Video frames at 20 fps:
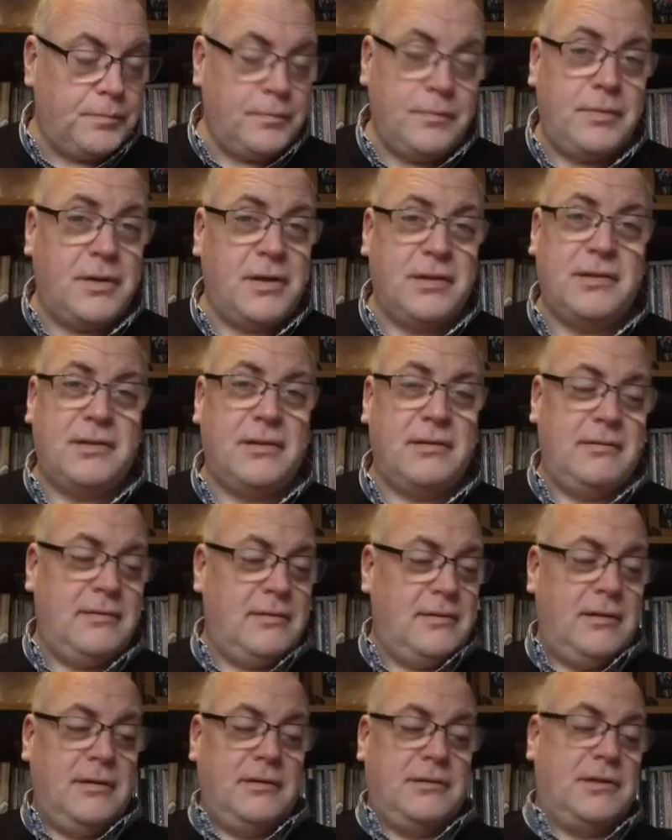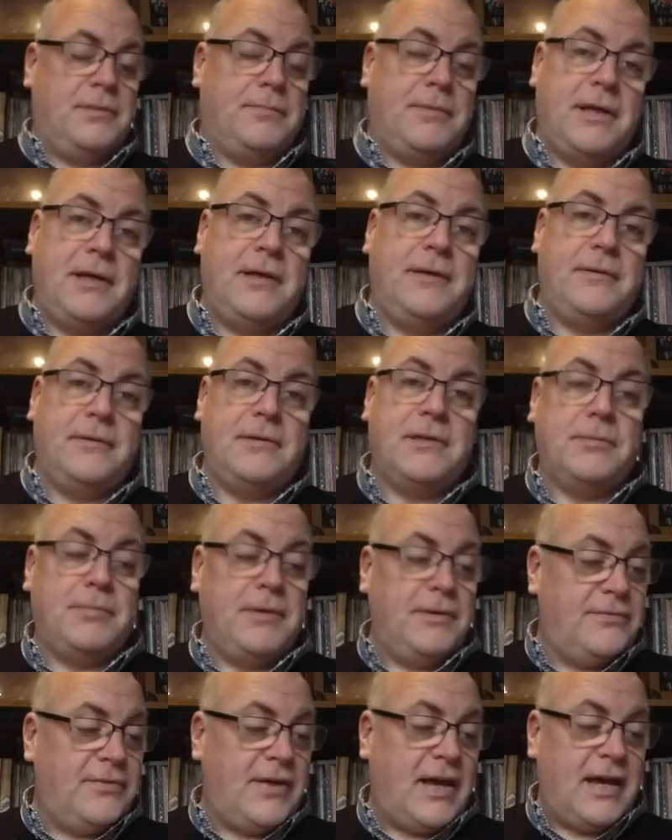because to
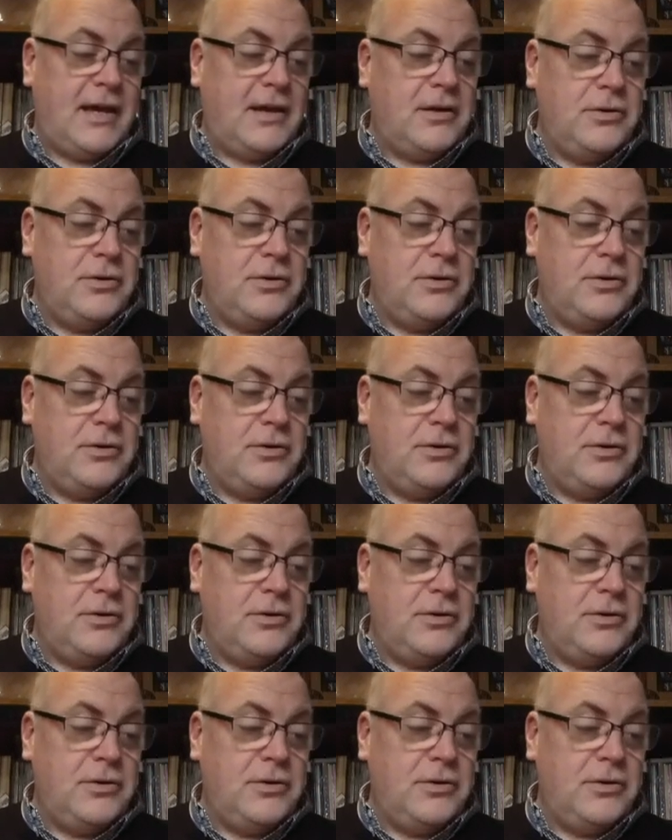be fair,